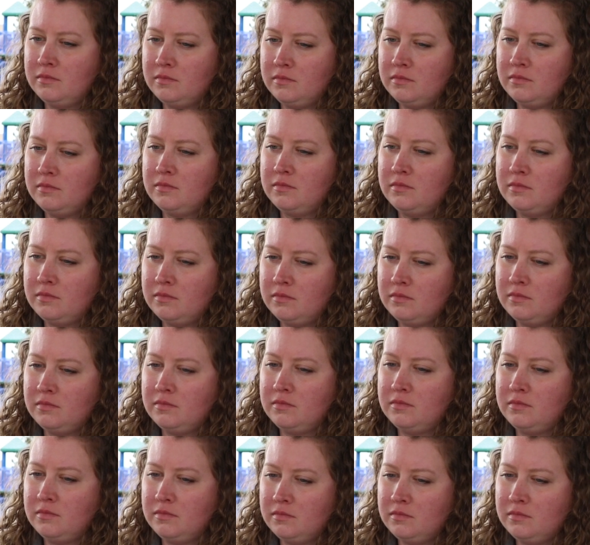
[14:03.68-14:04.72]

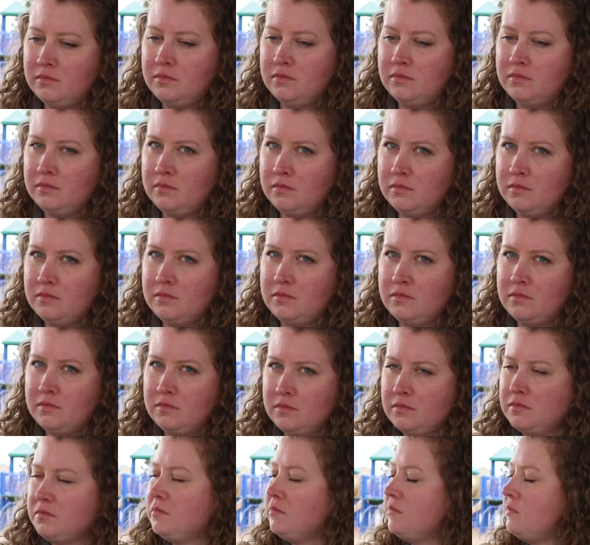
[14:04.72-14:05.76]

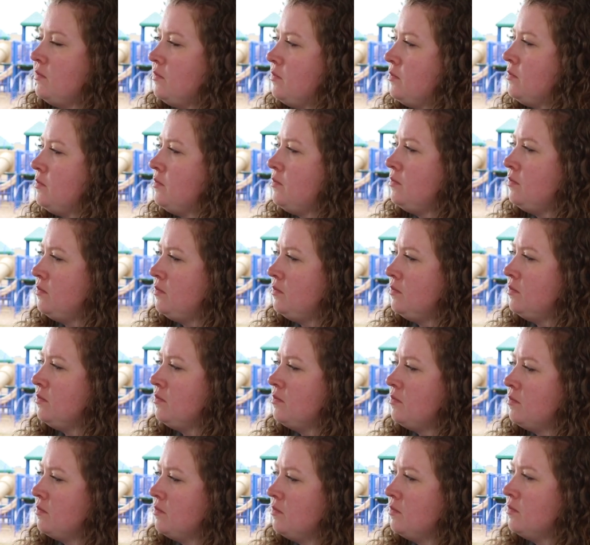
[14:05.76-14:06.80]

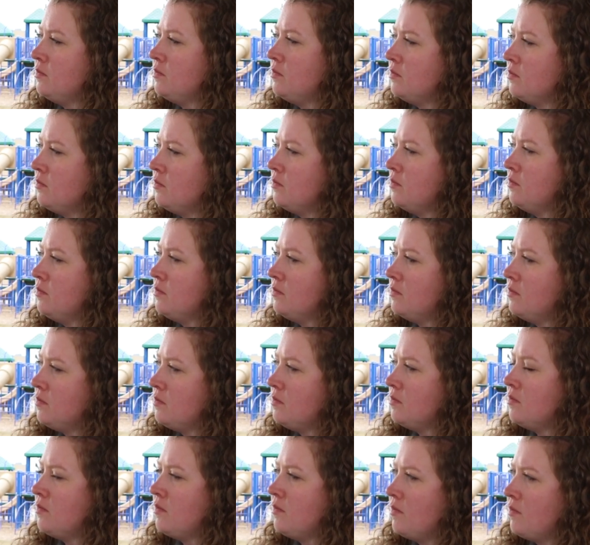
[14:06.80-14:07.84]

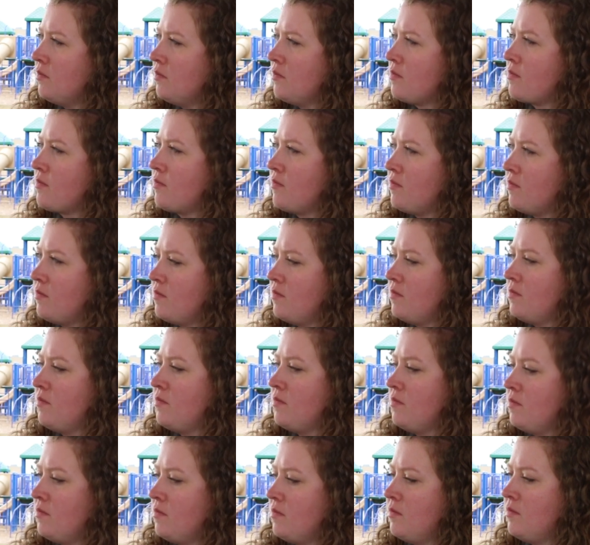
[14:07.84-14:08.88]

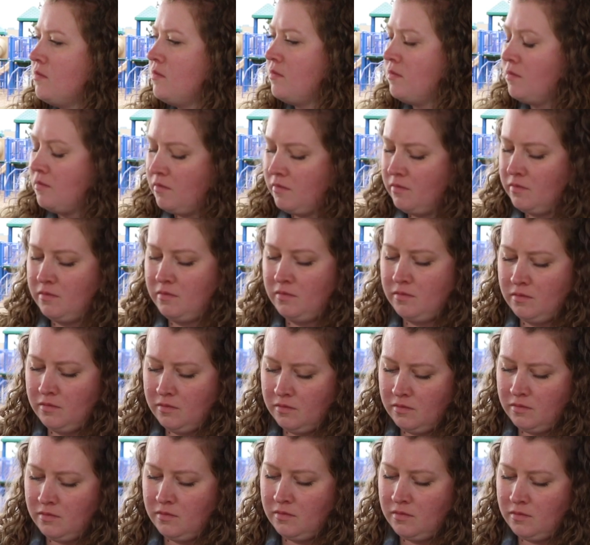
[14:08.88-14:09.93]

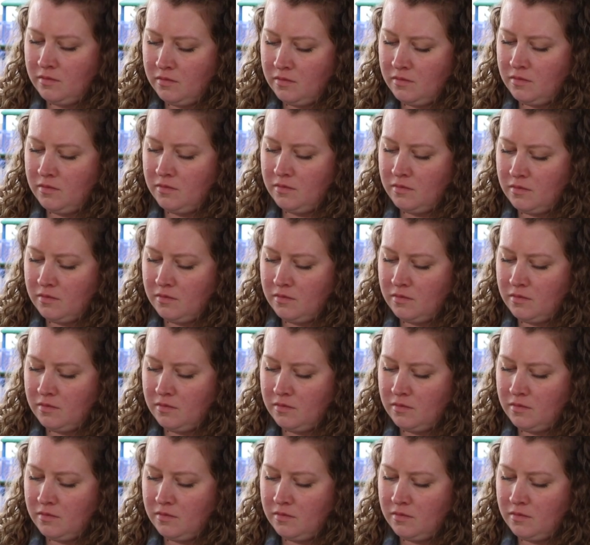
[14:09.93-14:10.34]
The person shown says nothing.